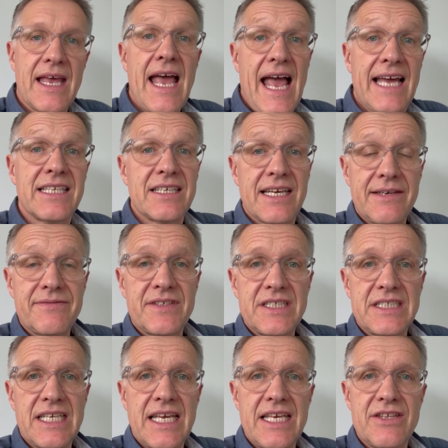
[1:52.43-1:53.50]
And I have to
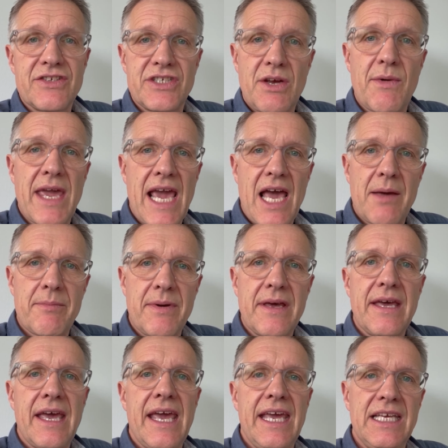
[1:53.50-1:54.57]
say the Zoe app
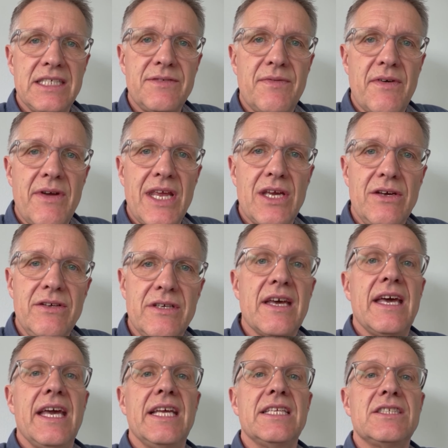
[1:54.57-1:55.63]
is very good.
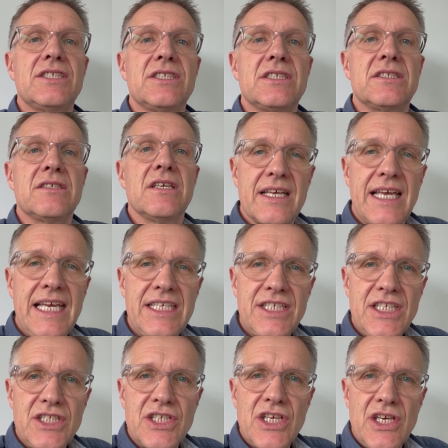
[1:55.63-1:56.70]
It's
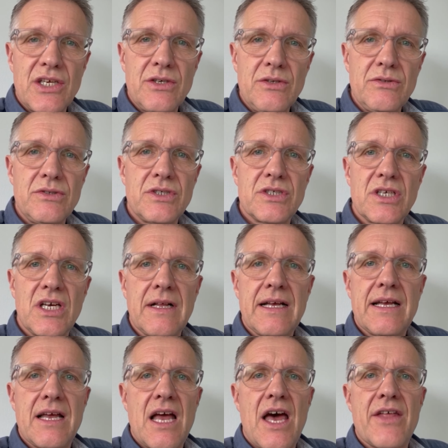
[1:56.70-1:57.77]
easy to use,
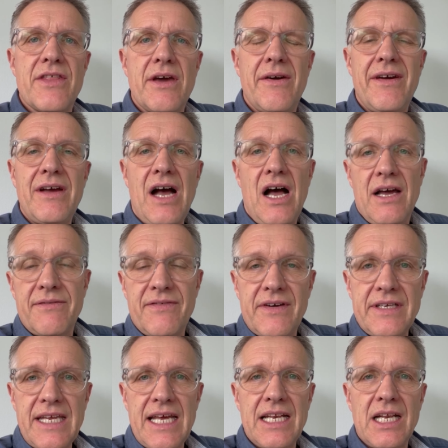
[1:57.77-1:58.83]
although I
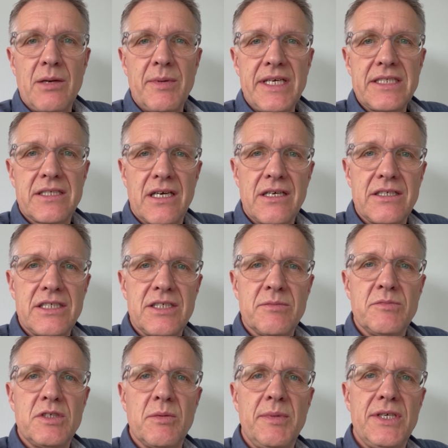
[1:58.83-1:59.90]
find it a little bit
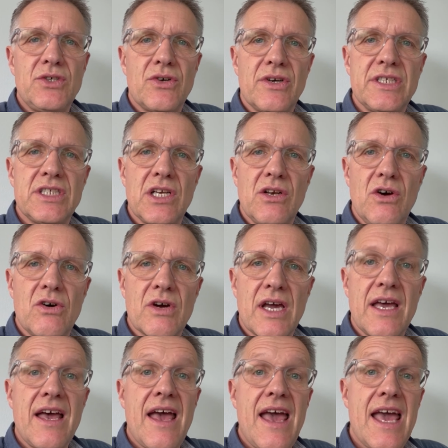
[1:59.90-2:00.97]
tiresome to be trying to log
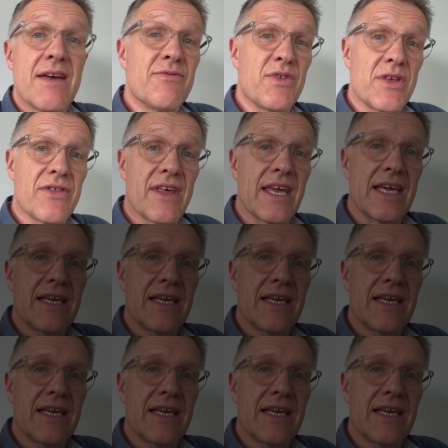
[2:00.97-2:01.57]
everything.